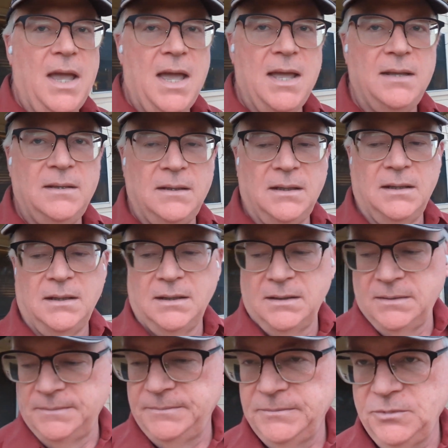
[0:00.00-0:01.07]
got
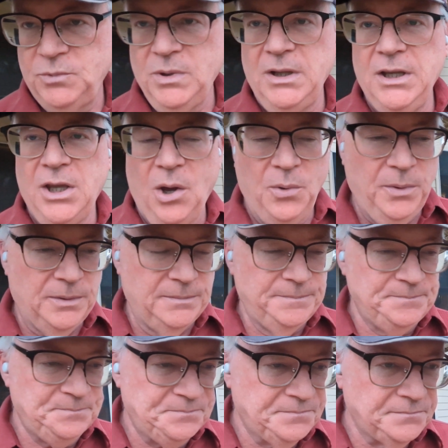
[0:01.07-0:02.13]
really going